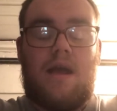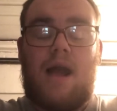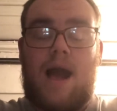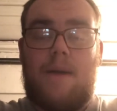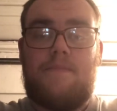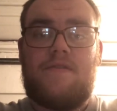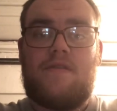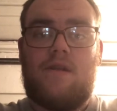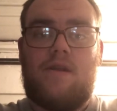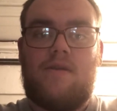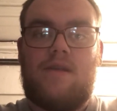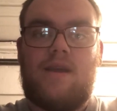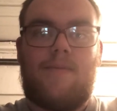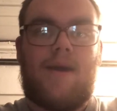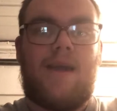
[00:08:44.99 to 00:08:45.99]

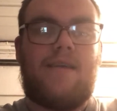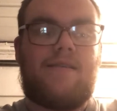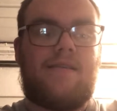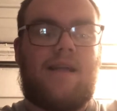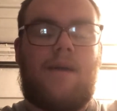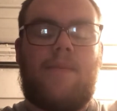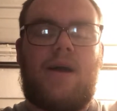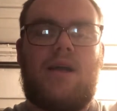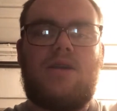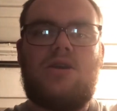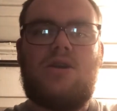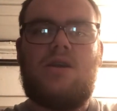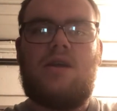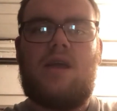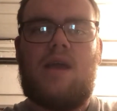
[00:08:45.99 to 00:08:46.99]
absolutely amazing, that
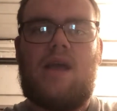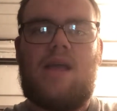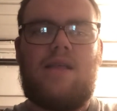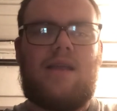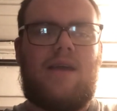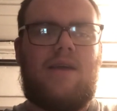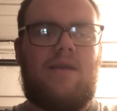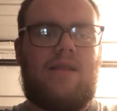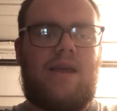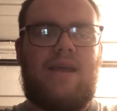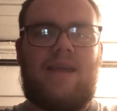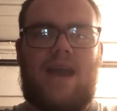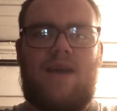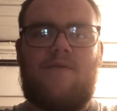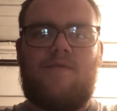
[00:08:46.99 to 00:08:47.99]
match. They
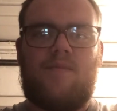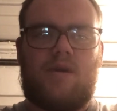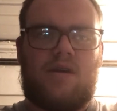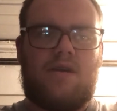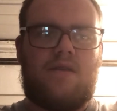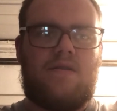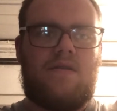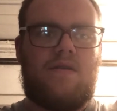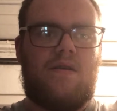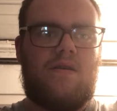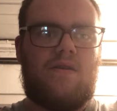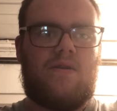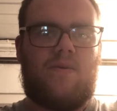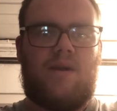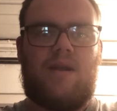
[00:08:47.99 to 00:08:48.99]
gave him a good
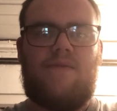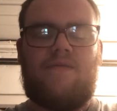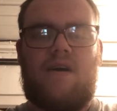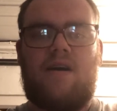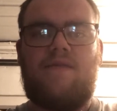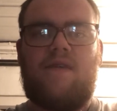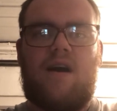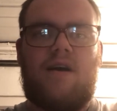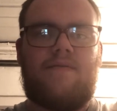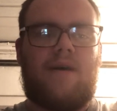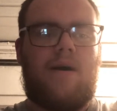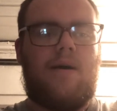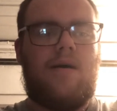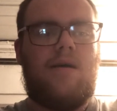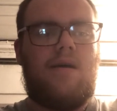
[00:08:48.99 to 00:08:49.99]
25 half
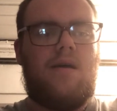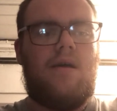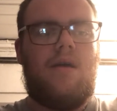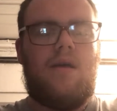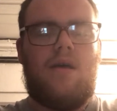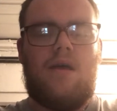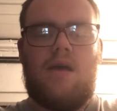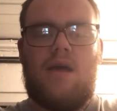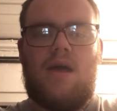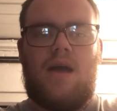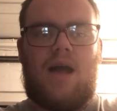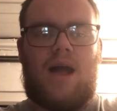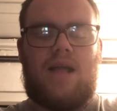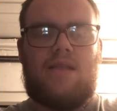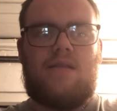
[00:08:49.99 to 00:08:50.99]
hour,
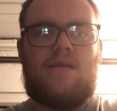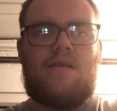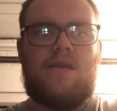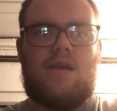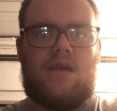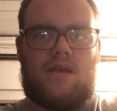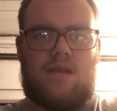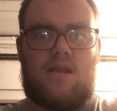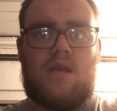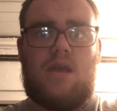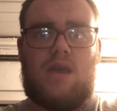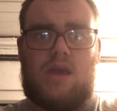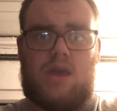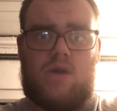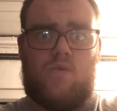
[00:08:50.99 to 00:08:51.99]
and
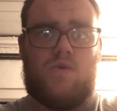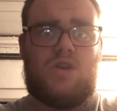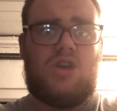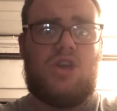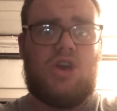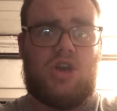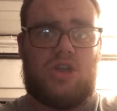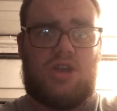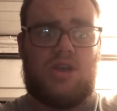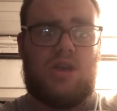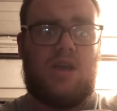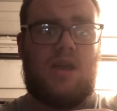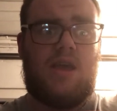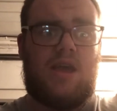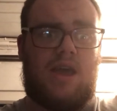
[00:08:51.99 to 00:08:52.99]
it was good.
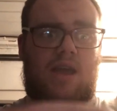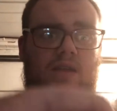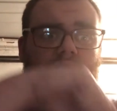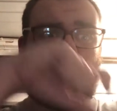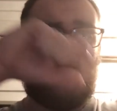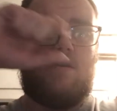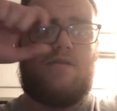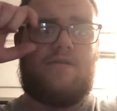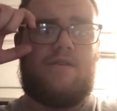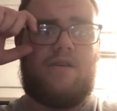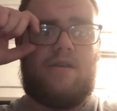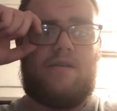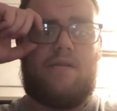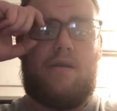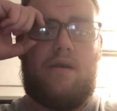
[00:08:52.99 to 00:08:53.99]
It was
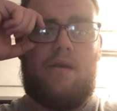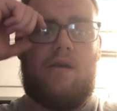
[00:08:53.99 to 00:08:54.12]
good.